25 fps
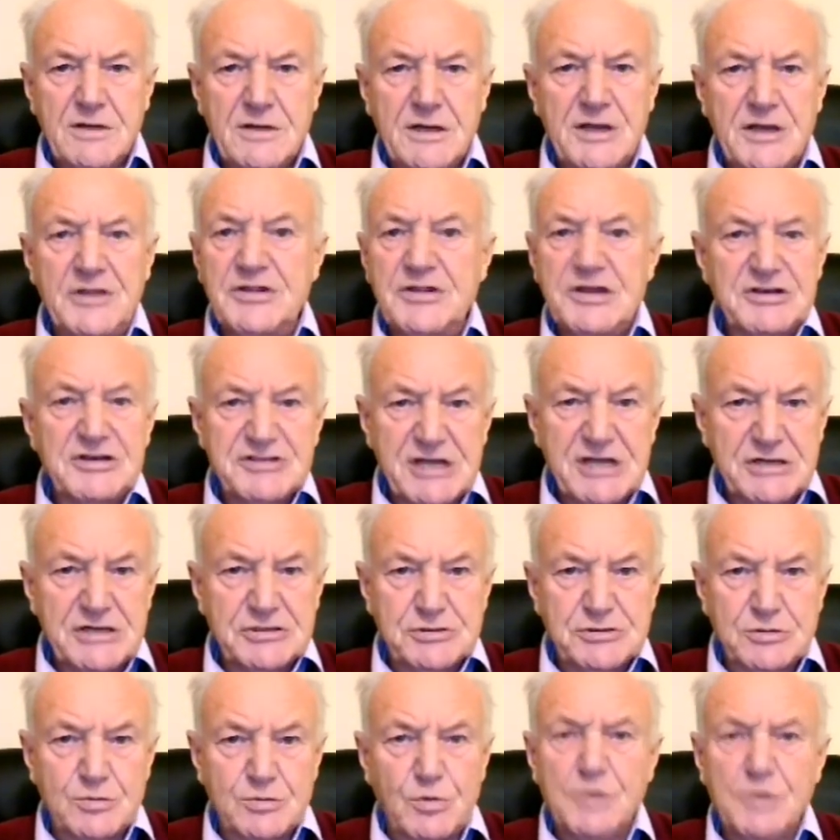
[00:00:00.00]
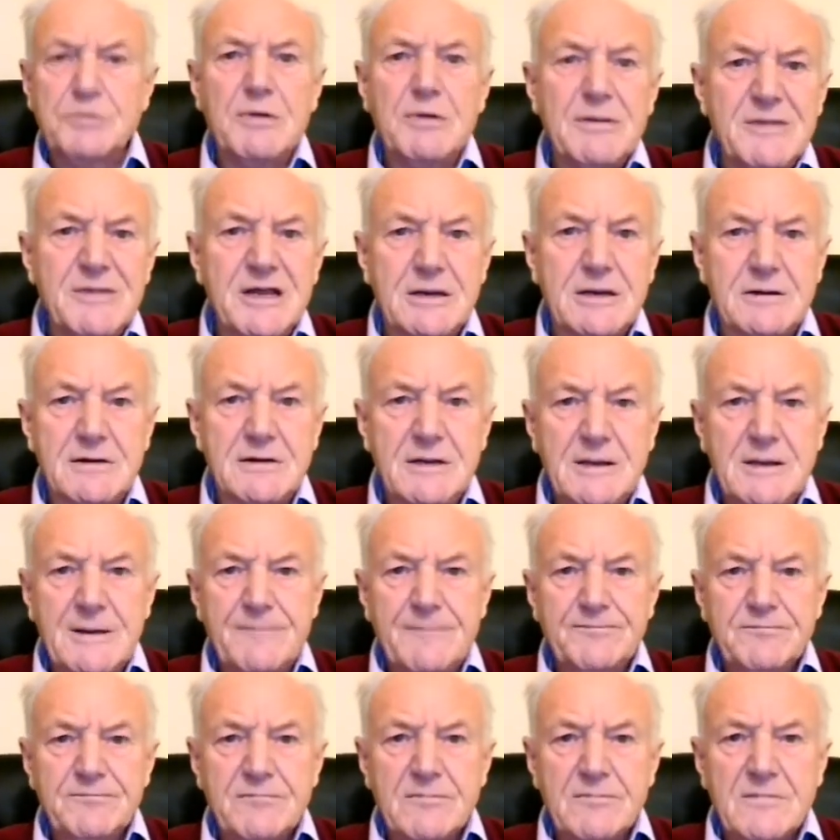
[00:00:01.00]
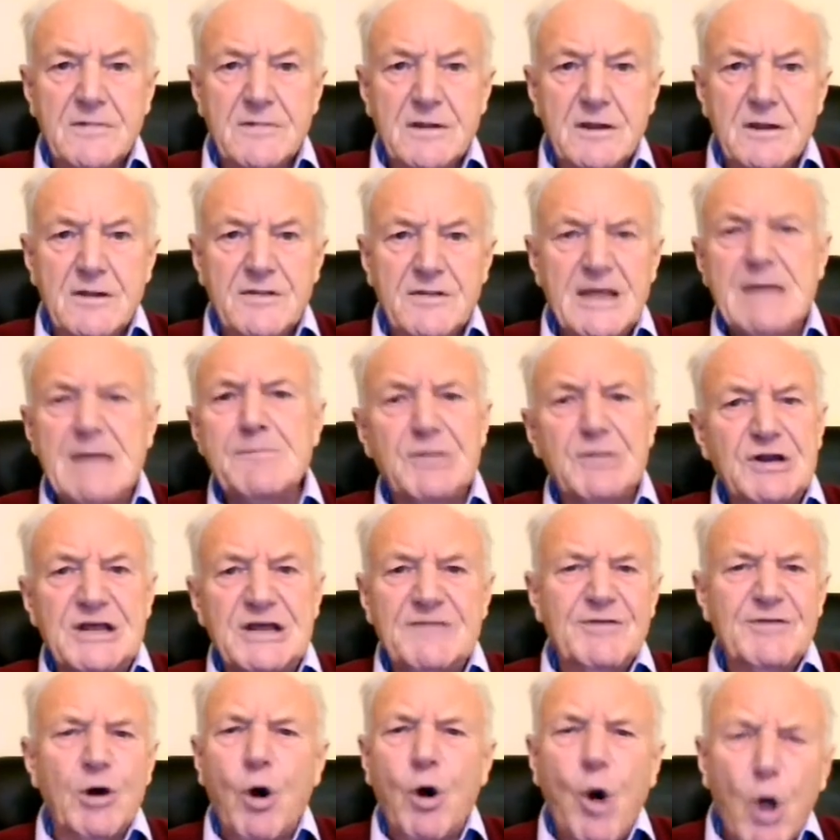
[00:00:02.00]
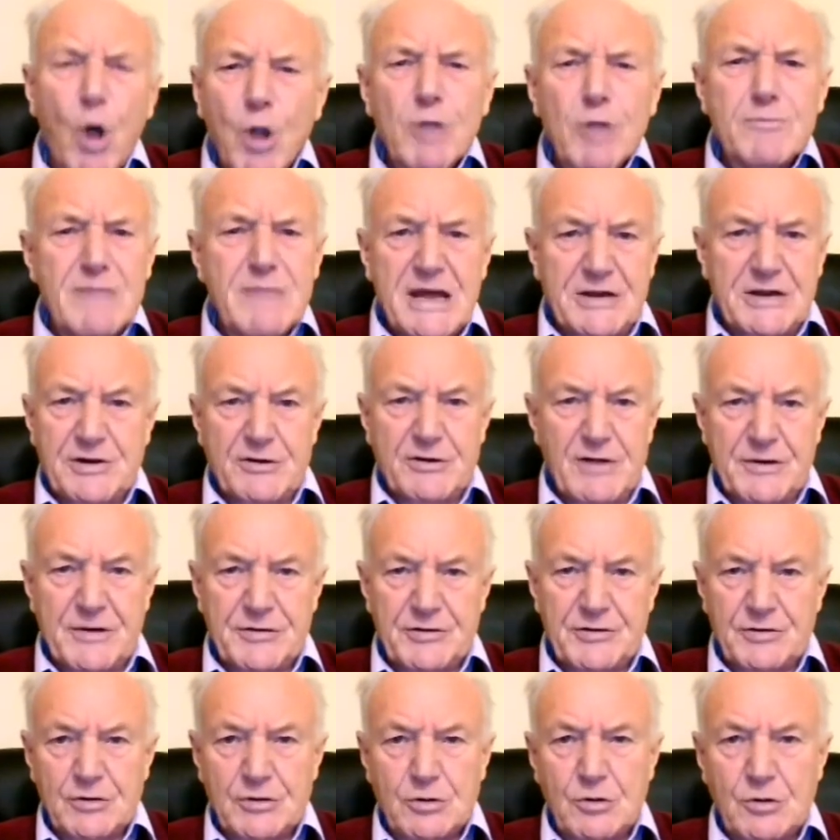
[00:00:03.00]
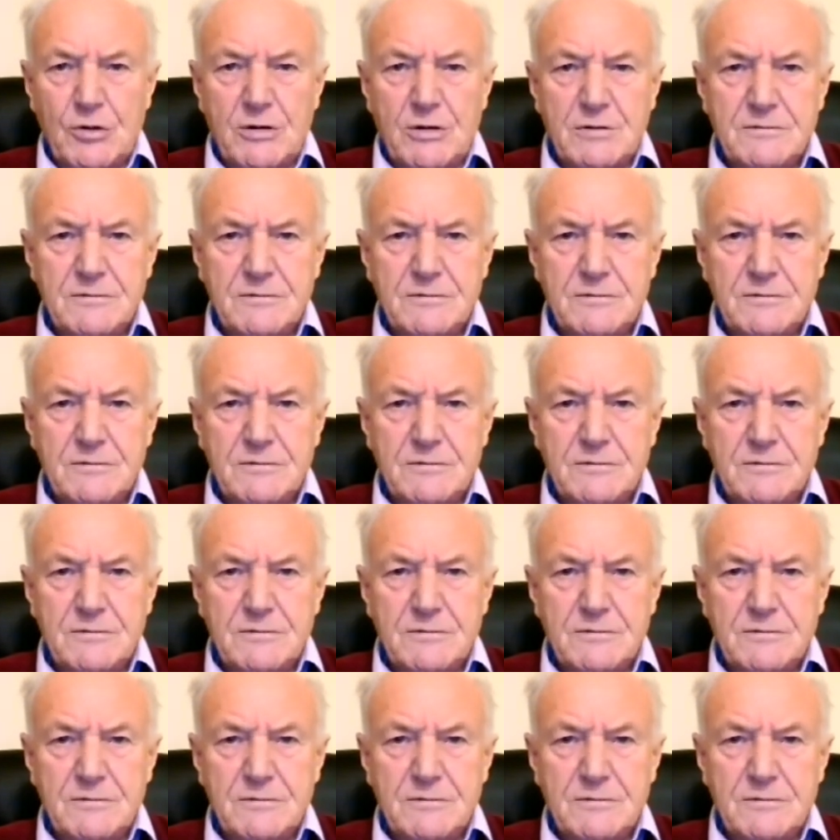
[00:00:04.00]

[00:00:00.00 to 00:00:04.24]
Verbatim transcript: in the essential. What do I mean? They believe that all men are under the law,